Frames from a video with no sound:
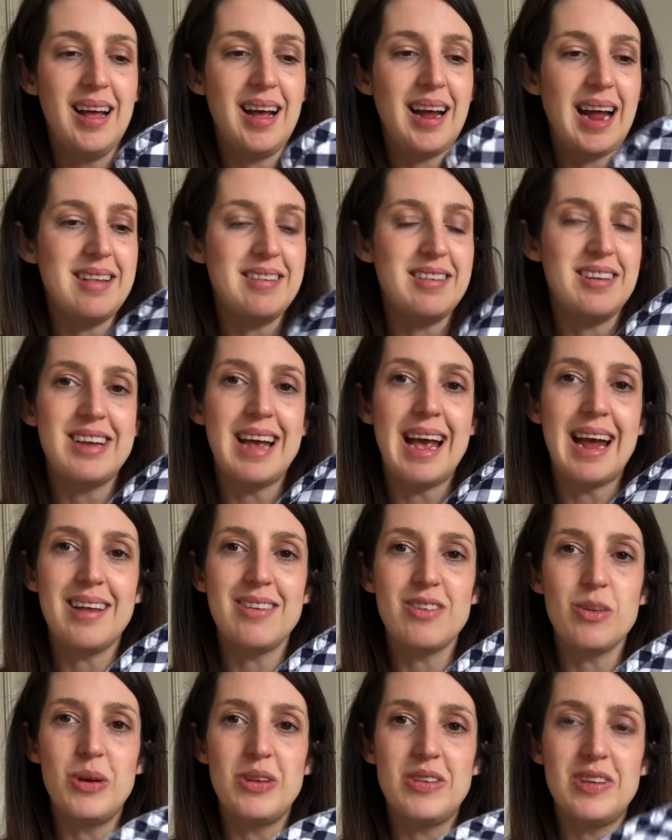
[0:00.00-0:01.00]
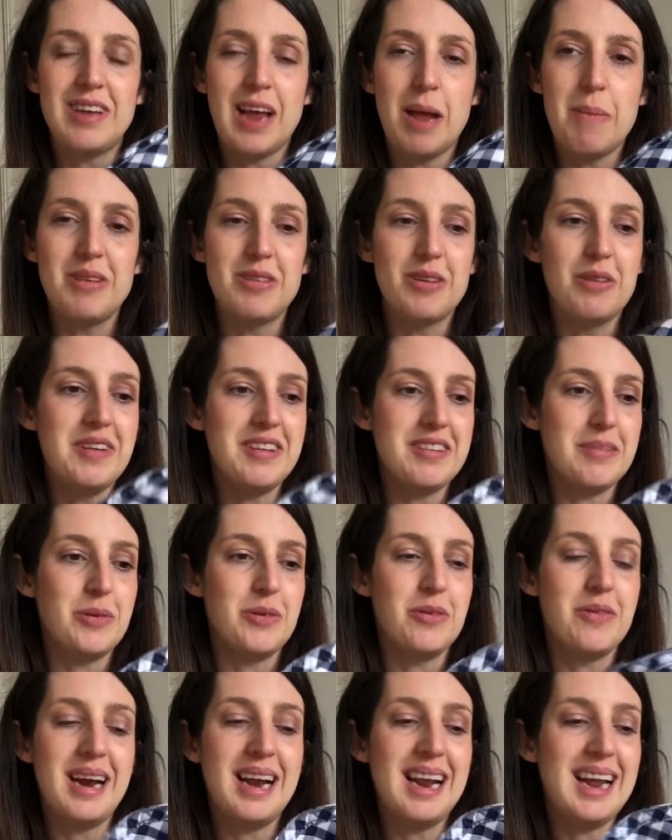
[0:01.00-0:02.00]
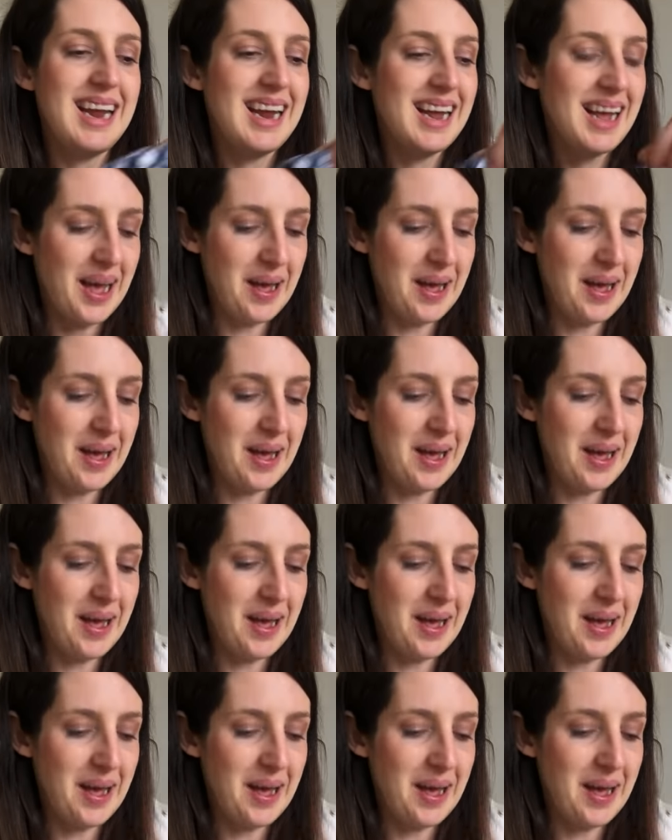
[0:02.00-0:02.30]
against the check. It's almost a shame it's not visible really.